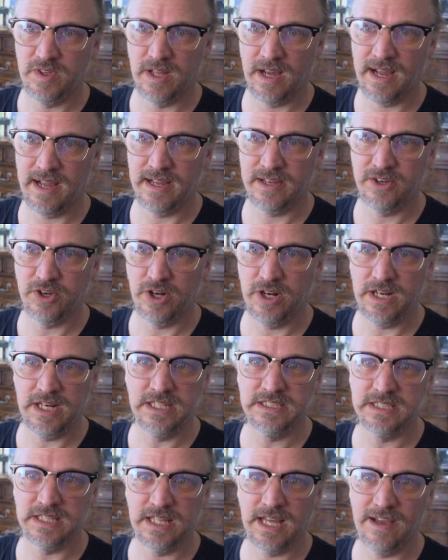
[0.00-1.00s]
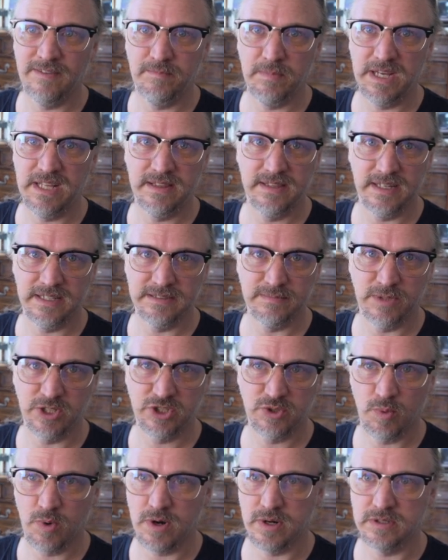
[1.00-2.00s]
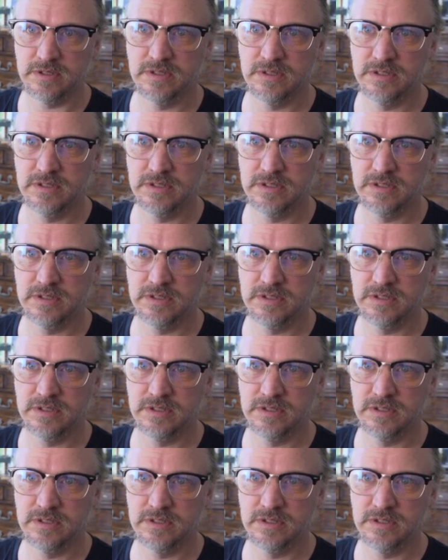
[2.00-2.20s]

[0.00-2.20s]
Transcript: I could easily have made things much worse.